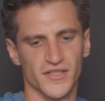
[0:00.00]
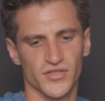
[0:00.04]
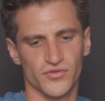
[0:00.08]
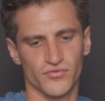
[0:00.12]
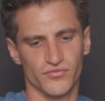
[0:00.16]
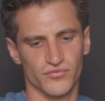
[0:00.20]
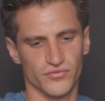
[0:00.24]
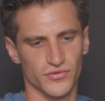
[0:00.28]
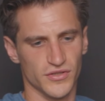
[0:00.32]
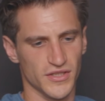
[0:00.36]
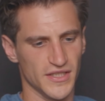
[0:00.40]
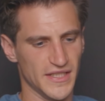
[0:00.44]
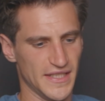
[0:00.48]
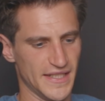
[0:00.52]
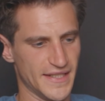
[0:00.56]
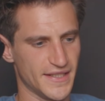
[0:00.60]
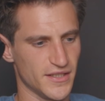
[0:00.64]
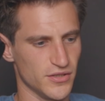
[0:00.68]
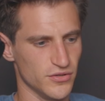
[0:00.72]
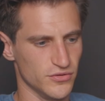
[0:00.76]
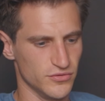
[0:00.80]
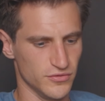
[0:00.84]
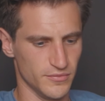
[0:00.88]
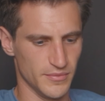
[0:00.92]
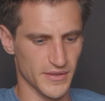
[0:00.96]
it's really
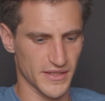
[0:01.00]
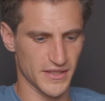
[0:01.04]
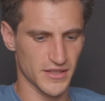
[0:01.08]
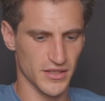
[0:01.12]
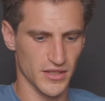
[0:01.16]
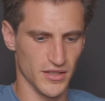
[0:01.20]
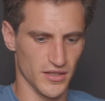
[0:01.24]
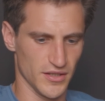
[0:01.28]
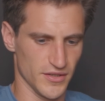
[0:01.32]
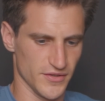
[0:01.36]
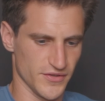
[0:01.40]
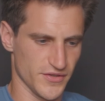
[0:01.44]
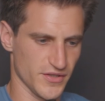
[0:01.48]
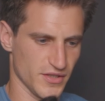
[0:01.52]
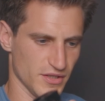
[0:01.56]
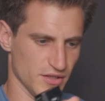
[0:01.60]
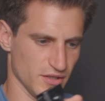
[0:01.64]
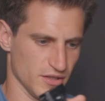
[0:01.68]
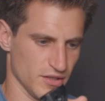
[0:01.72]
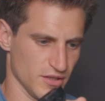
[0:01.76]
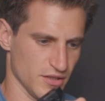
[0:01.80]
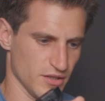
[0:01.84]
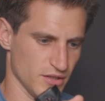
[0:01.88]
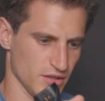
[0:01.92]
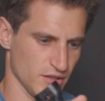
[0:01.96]
cool because
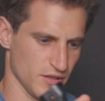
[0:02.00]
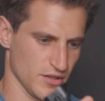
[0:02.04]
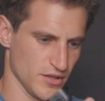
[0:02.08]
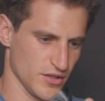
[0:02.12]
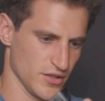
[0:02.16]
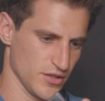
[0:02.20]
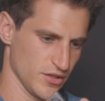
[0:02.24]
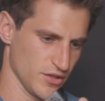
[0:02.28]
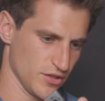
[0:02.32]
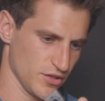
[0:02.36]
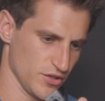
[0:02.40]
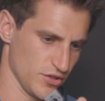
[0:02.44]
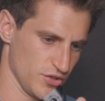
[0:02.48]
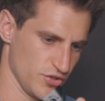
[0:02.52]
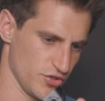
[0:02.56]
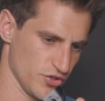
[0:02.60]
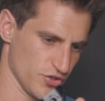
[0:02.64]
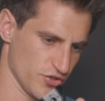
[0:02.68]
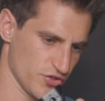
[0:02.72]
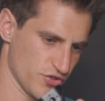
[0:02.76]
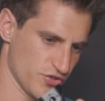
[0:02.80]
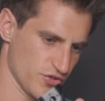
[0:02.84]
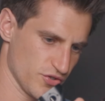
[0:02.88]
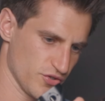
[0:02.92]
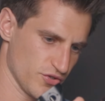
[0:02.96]
you
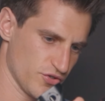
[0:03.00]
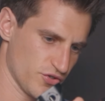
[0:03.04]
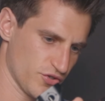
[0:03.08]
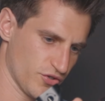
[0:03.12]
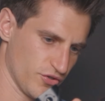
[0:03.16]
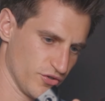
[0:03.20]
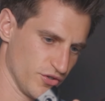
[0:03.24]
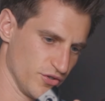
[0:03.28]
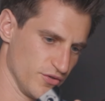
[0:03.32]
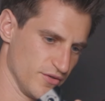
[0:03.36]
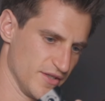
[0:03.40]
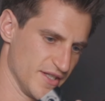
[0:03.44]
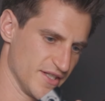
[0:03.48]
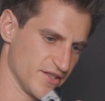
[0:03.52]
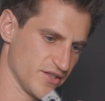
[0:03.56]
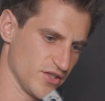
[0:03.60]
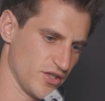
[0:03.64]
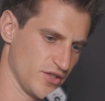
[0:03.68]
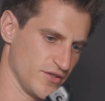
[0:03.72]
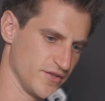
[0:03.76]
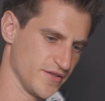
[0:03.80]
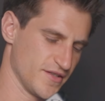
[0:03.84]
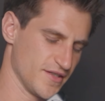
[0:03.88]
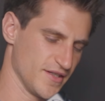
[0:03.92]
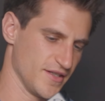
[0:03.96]
just screw this
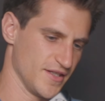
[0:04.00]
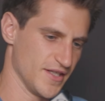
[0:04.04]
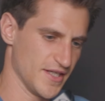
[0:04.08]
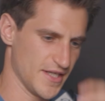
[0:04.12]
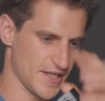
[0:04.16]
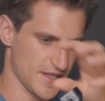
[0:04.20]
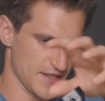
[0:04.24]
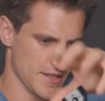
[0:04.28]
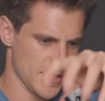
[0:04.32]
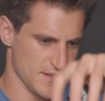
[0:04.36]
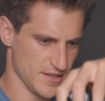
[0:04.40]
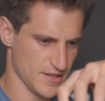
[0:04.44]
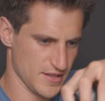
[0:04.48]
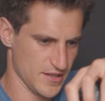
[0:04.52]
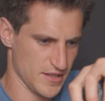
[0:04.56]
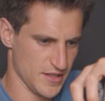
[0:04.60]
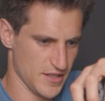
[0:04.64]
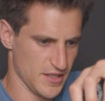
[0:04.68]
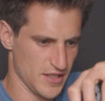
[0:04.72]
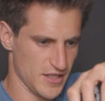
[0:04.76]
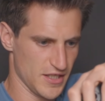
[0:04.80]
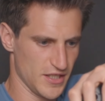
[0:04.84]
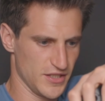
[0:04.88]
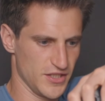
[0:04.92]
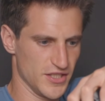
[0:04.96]
onto there
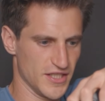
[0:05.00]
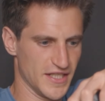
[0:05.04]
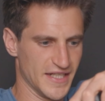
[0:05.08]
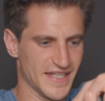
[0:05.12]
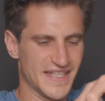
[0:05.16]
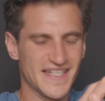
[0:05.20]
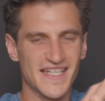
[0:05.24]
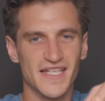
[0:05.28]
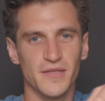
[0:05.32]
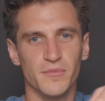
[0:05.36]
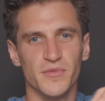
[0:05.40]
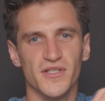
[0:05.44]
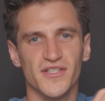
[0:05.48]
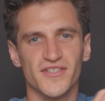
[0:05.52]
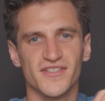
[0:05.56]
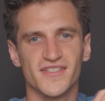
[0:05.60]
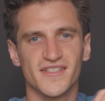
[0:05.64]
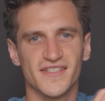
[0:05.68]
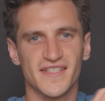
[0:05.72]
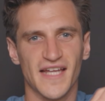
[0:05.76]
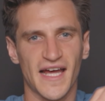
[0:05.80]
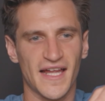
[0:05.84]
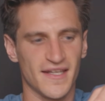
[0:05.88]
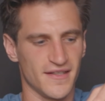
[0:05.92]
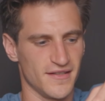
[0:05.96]
and you can keep your
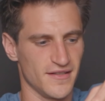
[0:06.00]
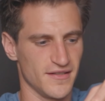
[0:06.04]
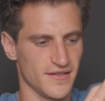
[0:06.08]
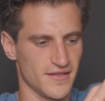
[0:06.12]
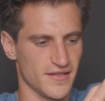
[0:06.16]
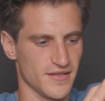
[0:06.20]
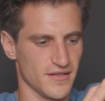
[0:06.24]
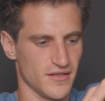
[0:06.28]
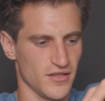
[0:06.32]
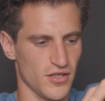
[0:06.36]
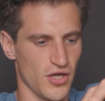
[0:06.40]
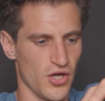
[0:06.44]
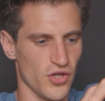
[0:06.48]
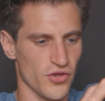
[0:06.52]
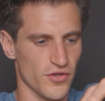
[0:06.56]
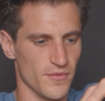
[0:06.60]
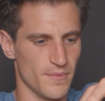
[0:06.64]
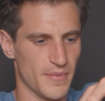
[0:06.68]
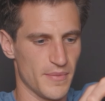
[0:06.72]
stand on the